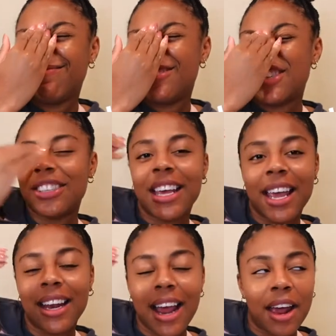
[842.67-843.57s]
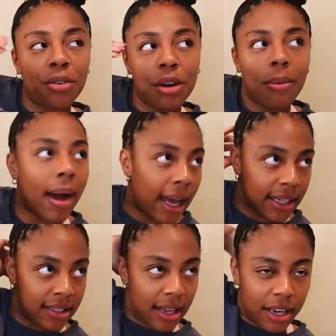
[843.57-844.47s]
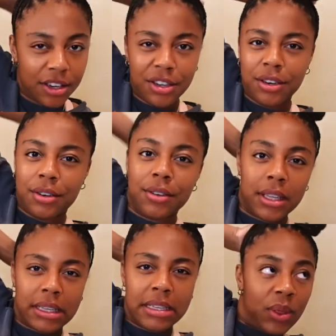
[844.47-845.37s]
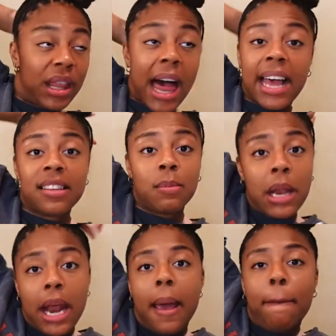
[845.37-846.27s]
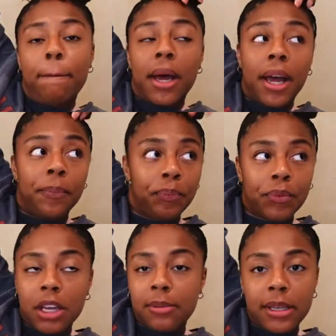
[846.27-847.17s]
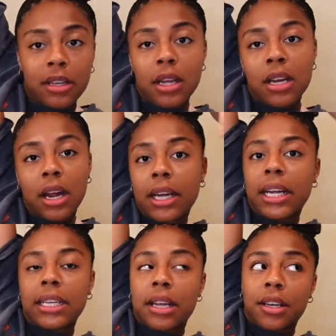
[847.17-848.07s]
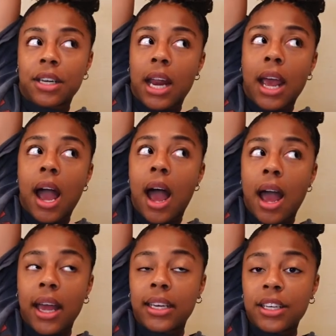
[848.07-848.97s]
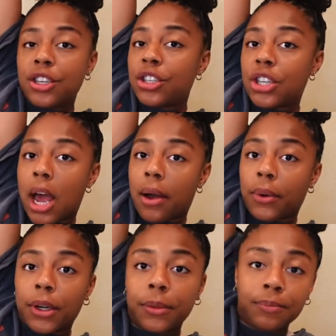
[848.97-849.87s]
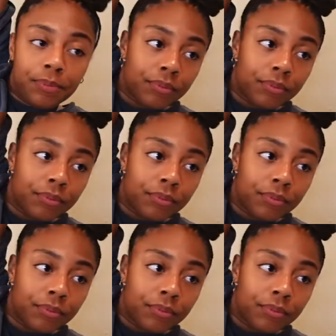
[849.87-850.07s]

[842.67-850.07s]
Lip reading: just can't, I don't know why I decided to do this last minute, but it's basically not gonna get done today. I need to shower.